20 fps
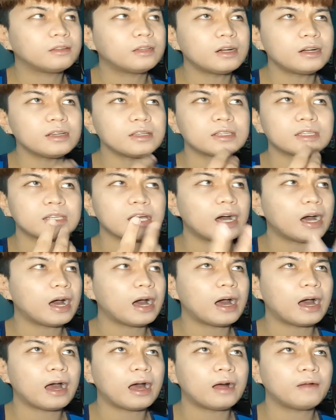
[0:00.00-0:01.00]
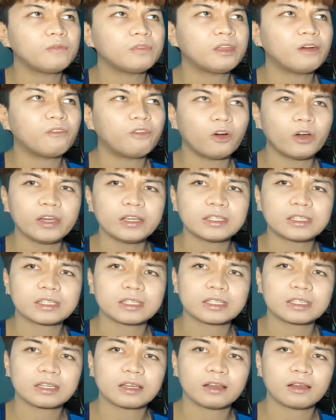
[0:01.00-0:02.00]
there's the
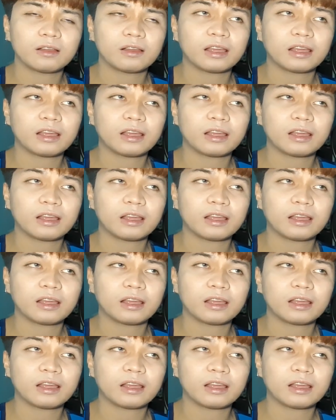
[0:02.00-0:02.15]
voice